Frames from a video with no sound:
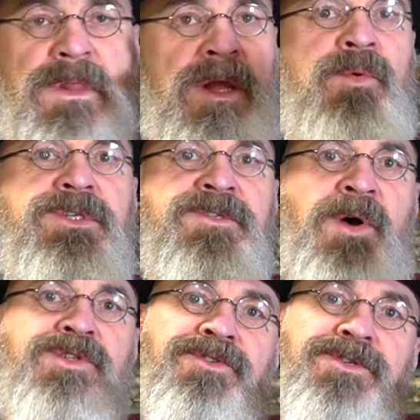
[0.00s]
which is
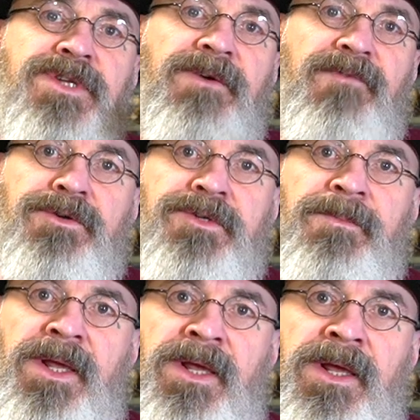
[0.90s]
most interesting of all to
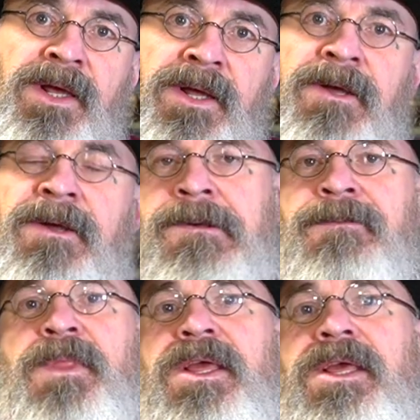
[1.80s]
me,
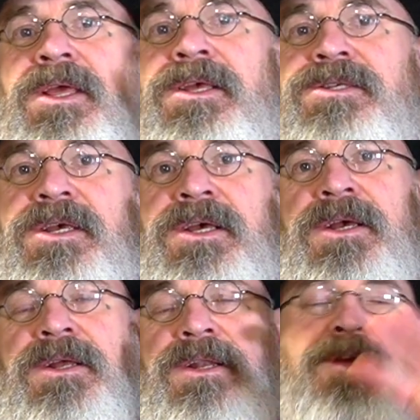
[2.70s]
is
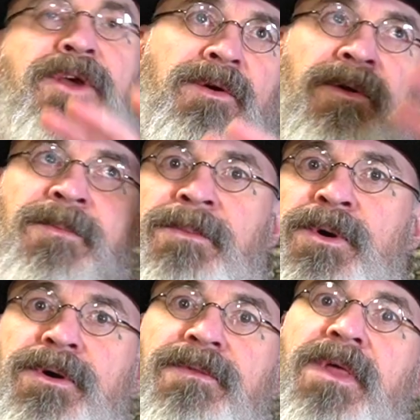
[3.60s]
now you got to
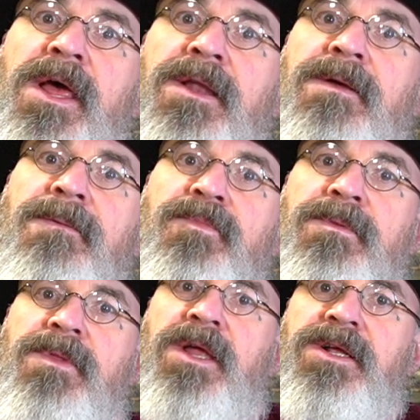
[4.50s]
remember
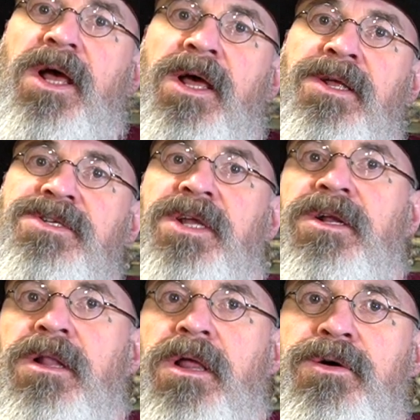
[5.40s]
that guns and
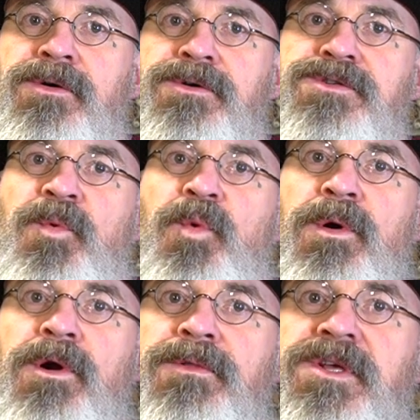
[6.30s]
clothes
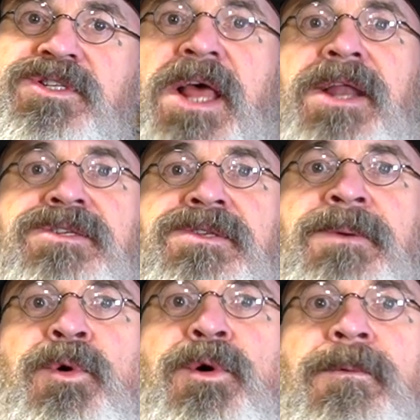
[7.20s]
were the status
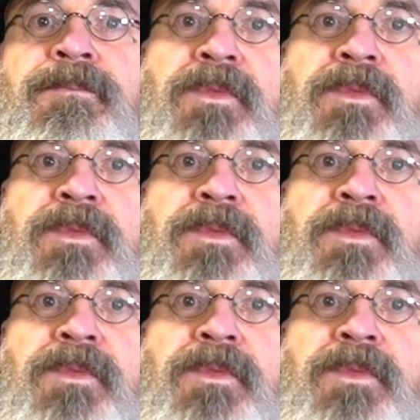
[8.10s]
symbol